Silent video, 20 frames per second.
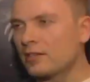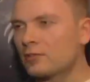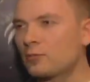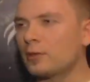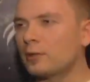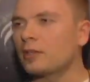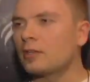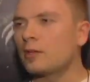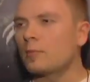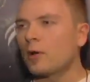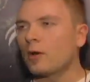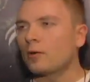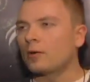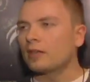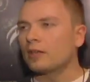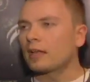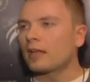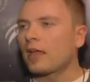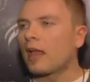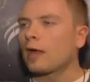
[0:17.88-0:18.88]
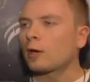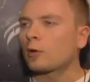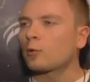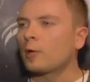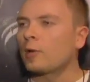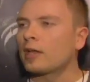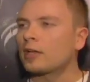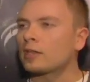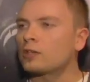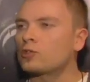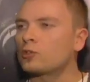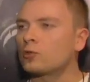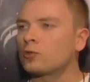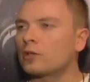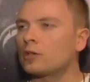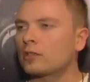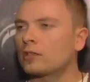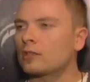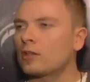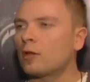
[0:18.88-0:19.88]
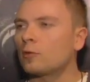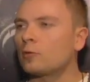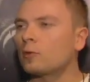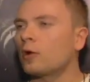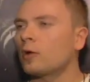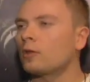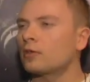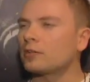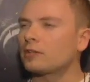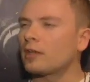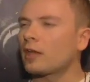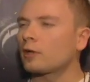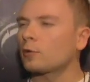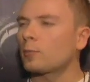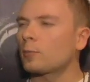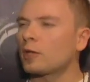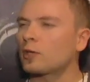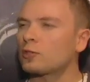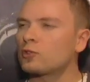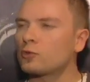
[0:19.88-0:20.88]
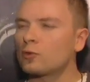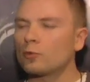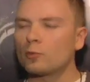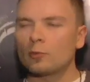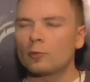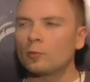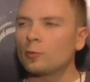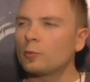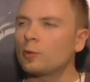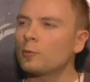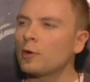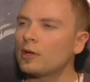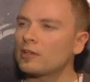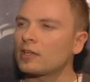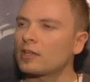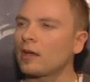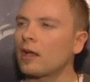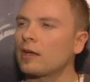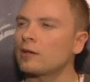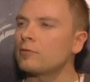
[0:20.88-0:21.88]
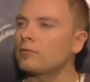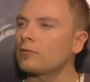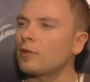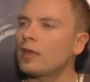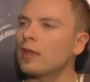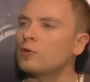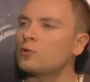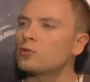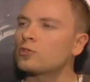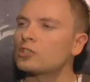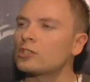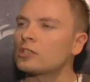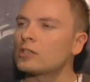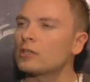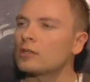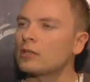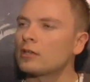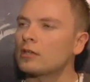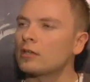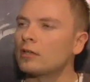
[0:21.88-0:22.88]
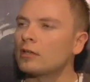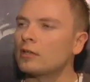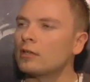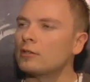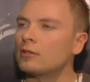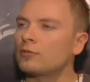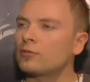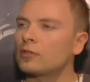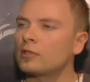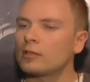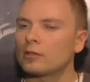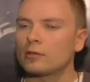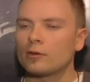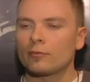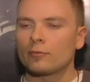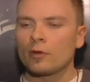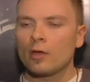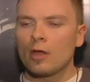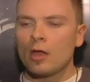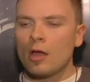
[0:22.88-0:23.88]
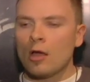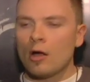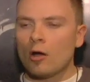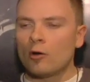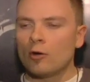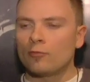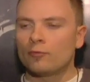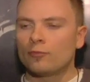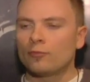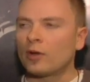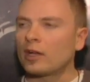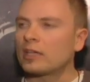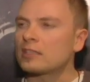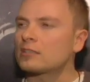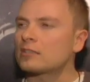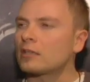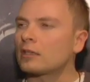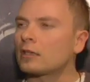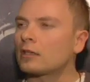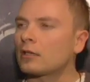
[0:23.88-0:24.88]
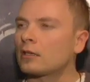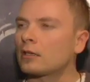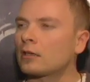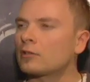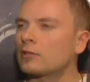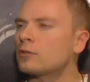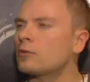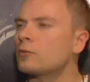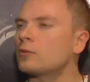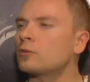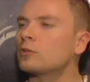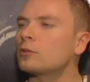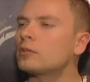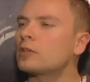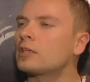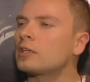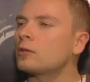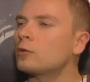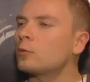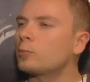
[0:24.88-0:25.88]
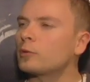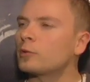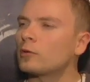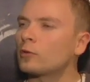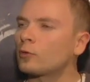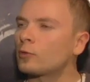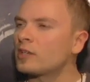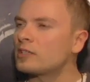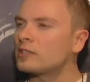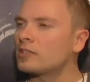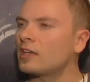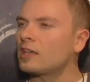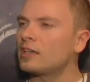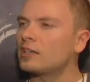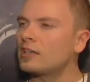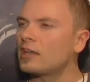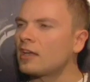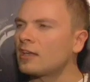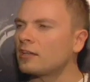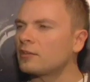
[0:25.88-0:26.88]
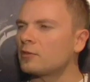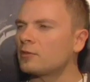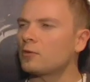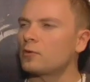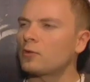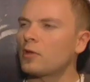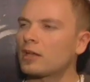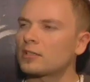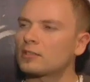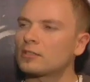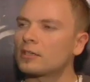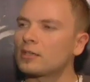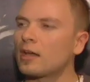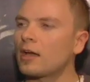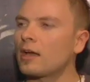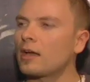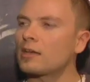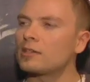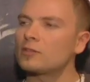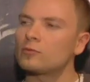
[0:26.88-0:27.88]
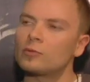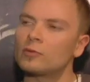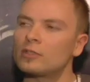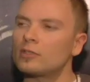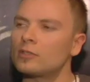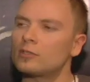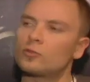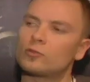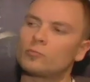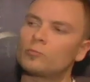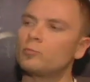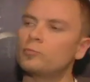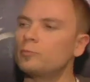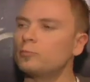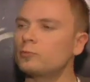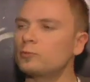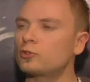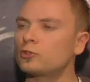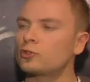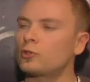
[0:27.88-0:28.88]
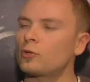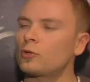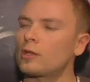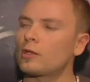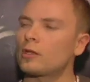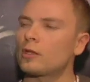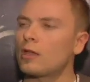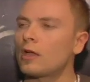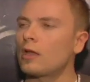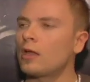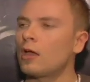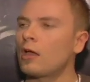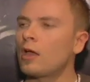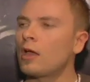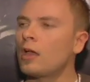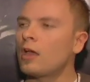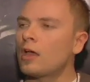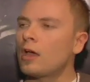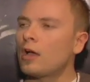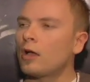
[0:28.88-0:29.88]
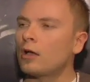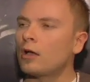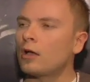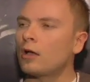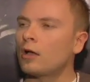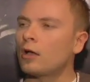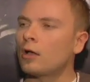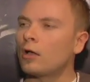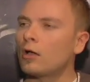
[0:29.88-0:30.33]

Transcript: is really about like acrobatic shooting. Uh, we call it an acrobatic shooter. We, we, want the kind of energy and, and feeling of, of fights like uh, you know Kill Bill, Crazy 88. You know, lots of guys really shooting, uh, uh